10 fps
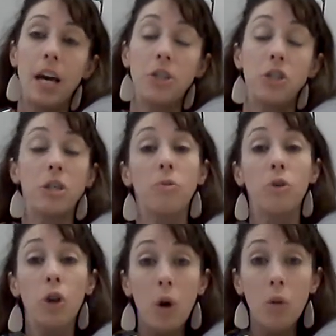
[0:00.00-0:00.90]
Jim
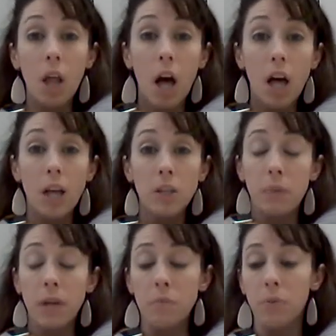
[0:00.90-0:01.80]
Crow laws
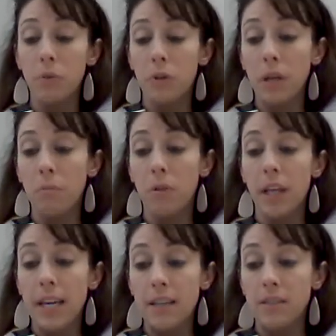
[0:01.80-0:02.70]
being put in
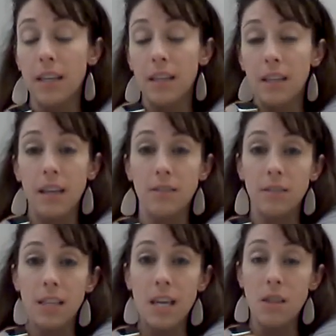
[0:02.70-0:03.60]
place and
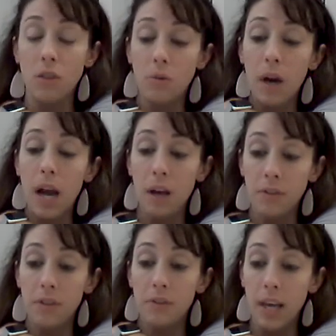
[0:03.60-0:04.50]
seen
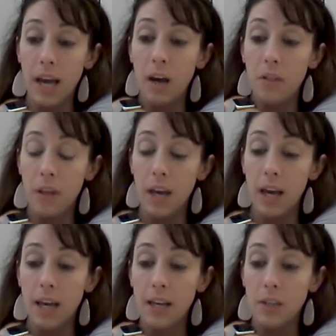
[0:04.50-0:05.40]
throughout the South
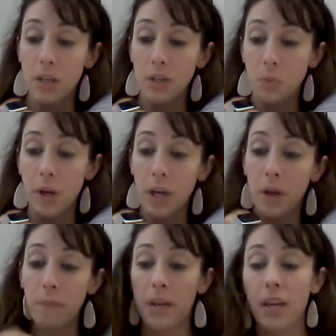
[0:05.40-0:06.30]
as
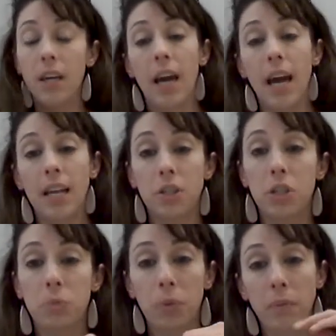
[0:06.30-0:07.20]
well. And it's
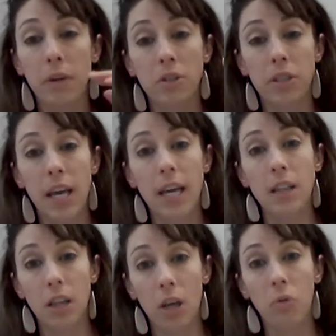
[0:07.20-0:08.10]
just pretty much state
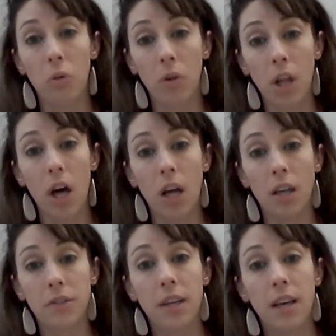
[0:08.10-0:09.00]
and local
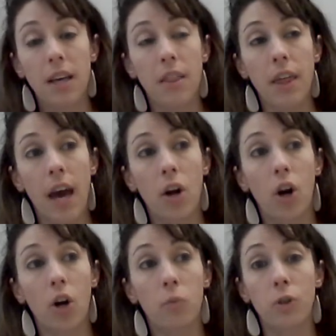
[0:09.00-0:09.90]
laws that
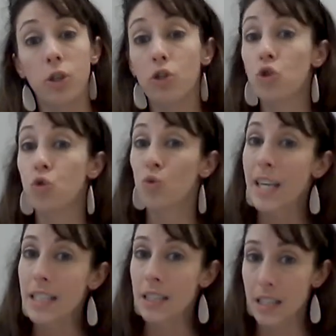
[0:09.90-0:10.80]
are
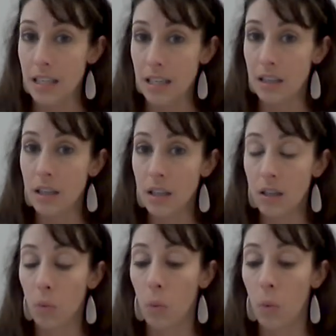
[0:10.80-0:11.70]
restricting
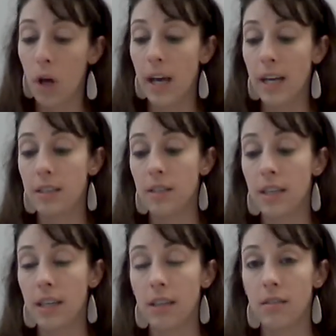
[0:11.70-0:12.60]
what
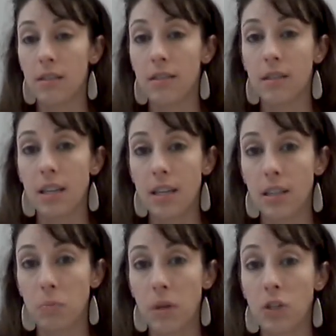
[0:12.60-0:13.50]
is seen
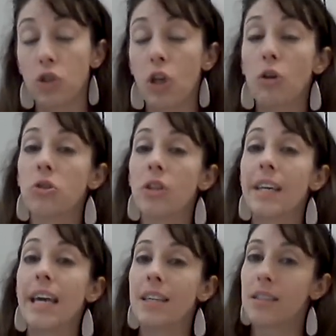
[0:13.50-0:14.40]
as being
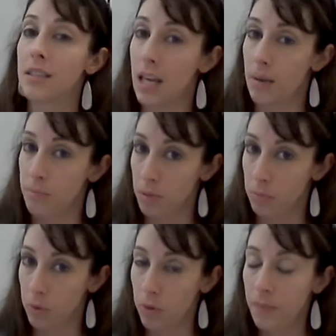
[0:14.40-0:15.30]
socially
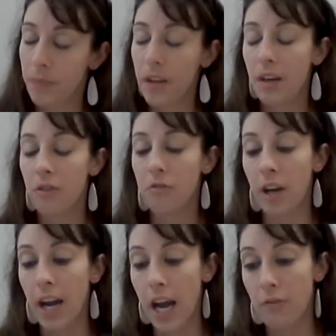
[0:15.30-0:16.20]
acceptable
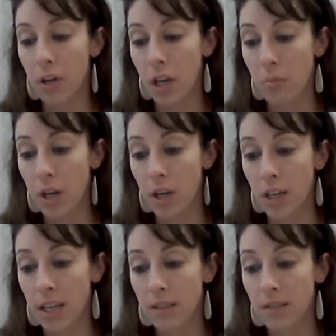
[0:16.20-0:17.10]
for African
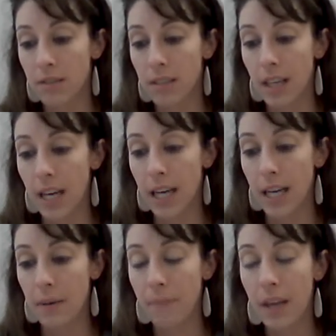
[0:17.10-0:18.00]
Americans.
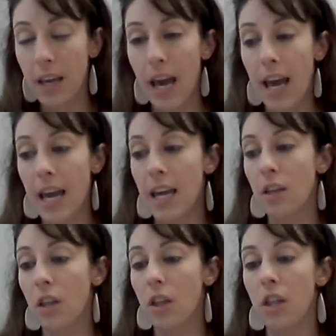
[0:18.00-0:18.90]
And
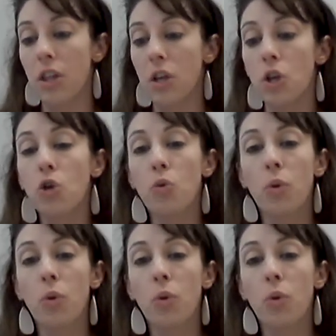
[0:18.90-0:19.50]
the new